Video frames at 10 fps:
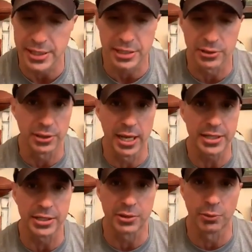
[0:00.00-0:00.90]
That's the,
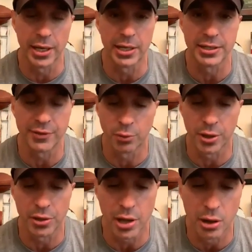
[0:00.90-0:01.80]
that's just the way it is
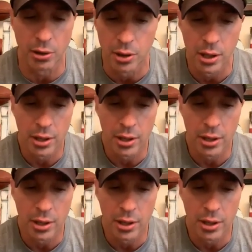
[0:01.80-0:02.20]
everywhere you go.